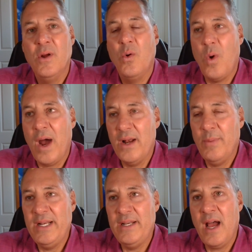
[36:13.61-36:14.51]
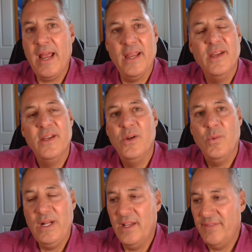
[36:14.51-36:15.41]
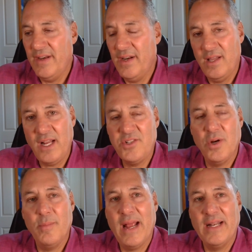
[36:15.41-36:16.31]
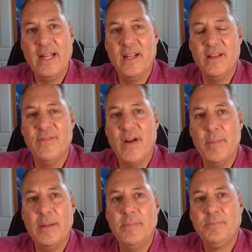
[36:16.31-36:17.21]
Why do we die? We live in an electromagnetic environment.